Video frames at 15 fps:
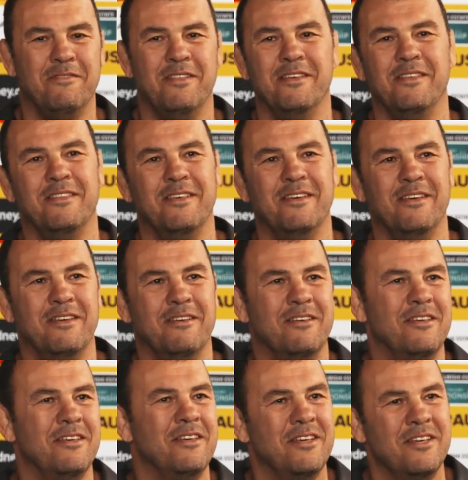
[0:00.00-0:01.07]
they're
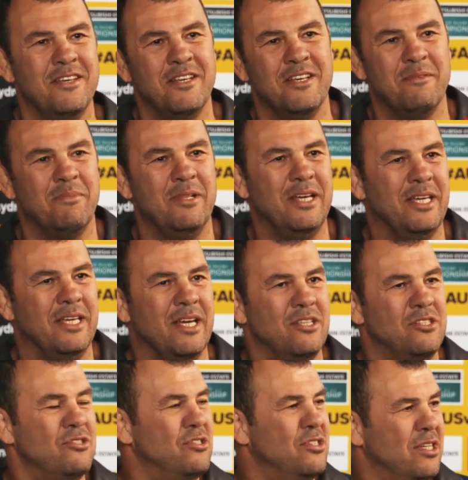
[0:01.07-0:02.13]
playing
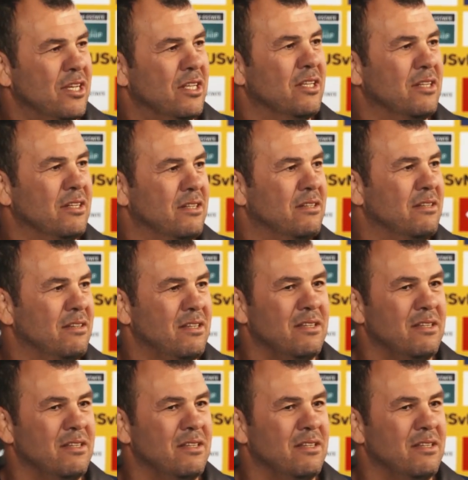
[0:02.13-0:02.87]
against New Zealand,